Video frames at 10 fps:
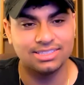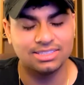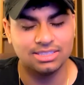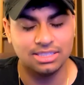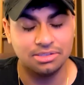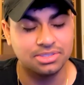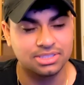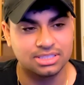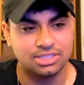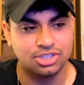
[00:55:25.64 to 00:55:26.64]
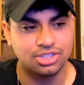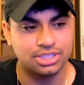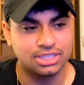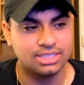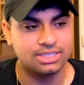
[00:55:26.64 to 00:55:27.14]
That was
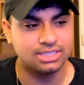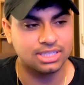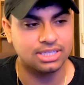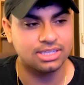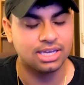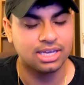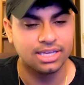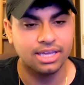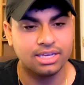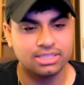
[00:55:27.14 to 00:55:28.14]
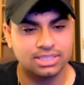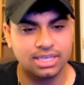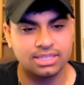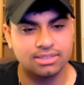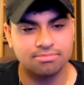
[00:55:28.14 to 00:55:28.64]
legit insane. Yeah, because
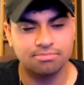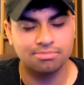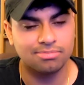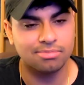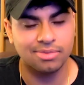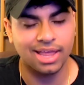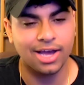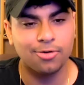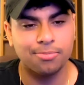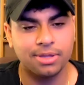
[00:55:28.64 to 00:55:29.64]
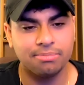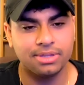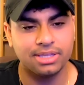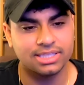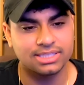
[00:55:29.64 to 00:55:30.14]
like now
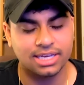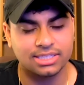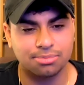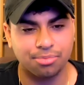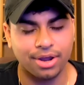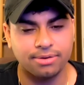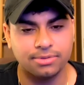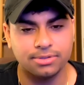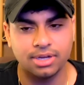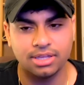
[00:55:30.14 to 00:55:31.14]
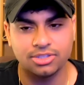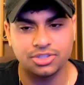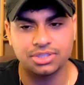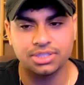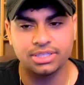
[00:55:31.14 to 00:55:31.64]
maybe it's like some random dude on the
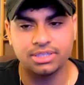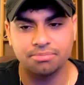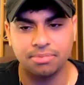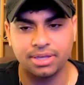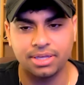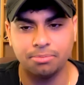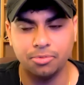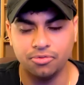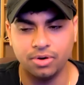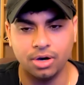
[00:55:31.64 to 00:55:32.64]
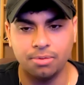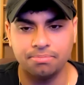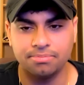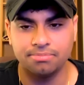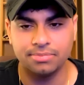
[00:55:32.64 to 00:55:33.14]
G League might get moved up
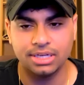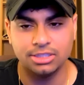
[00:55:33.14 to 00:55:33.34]
and he